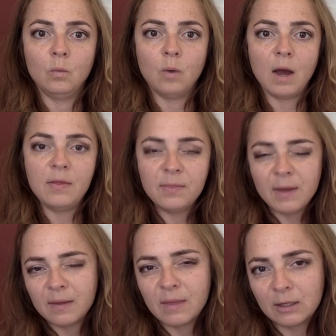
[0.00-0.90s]
I
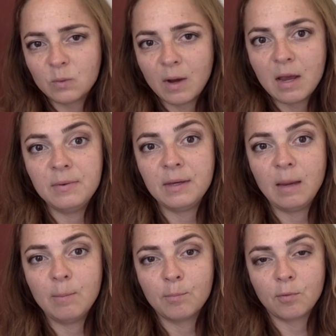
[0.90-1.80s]
think that's why I
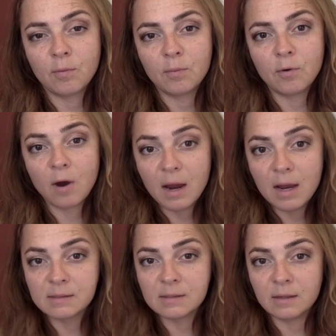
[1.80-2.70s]
became prey
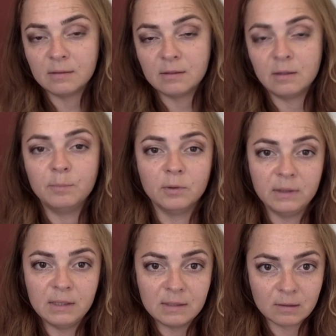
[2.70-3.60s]
to the
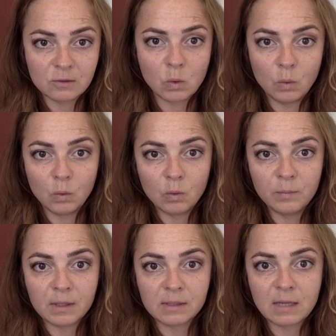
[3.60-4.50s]
bullies in school,
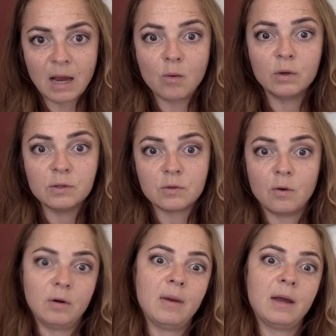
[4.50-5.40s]
because I was
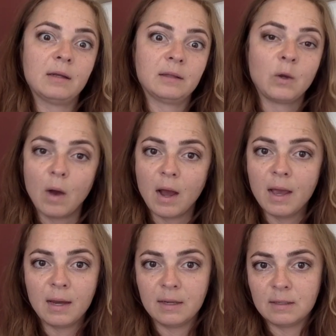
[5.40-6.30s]
automatically
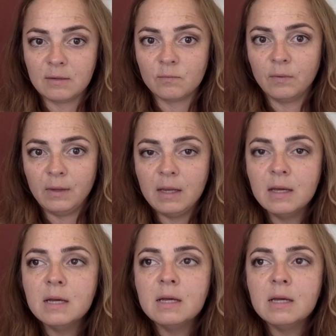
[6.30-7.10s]
quiet and I didn't really